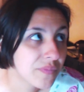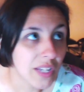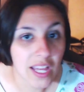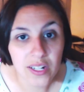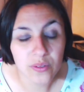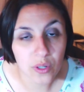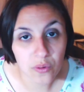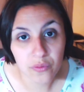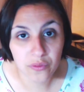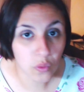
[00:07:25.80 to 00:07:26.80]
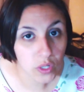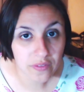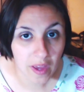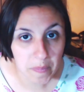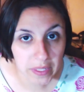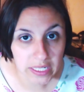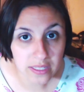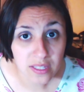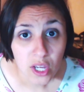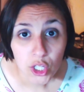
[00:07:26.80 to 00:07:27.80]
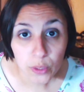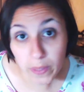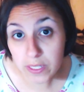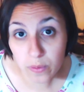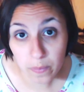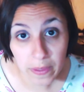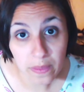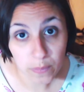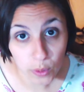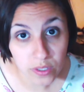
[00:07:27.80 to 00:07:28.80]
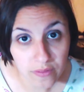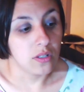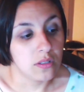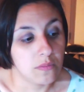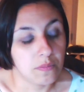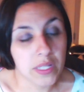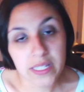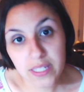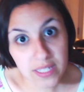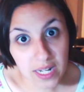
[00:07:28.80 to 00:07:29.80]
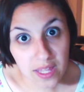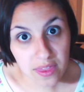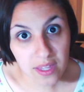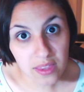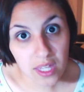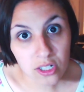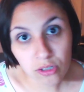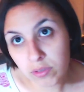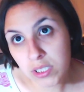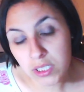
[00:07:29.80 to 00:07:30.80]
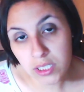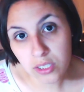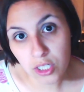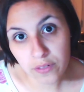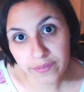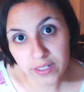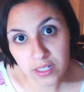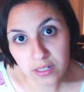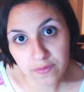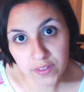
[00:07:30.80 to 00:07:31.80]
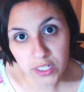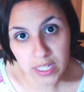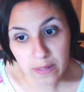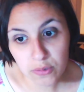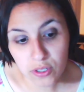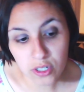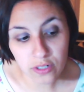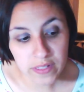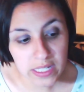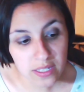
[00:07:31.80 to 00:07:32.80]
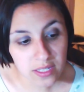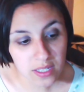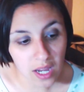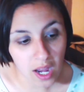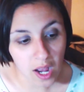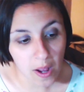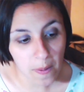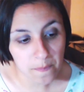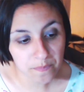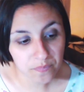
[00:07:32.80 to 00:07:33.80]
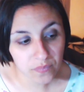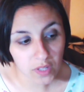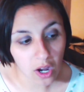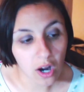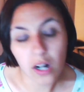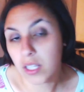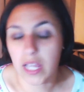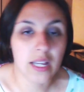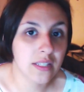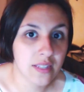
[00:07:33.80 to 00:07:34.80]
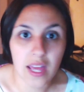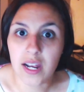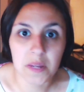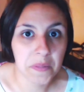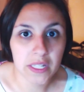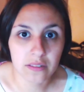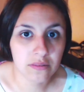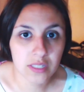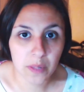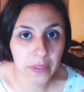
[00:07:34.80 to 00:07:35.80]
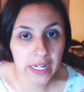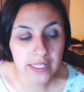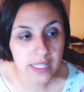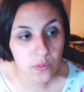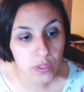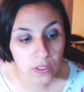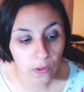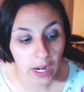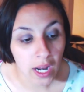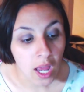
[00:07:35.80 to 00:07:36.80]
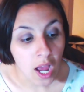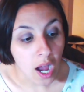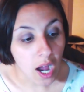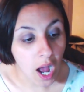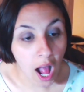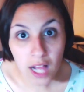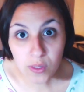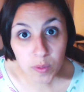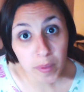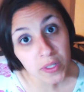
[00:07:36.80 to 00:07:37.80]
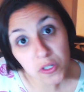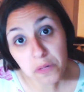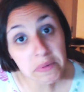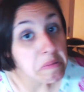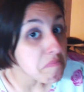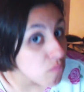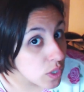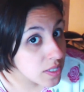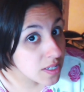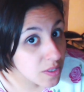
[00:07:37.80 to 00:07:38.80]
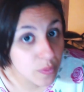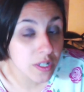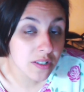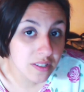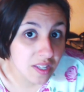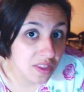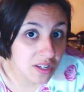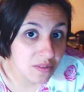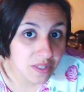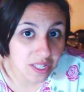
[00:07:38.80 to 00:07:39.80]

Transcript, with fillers: I don't know, 45 minutes. You might as well make the most of it. Places that I think that are really good for table service are, like I said, I mean, Skipper Canteen was great. Hollywood Brown Derby wasn't as weird as I thought it was gonna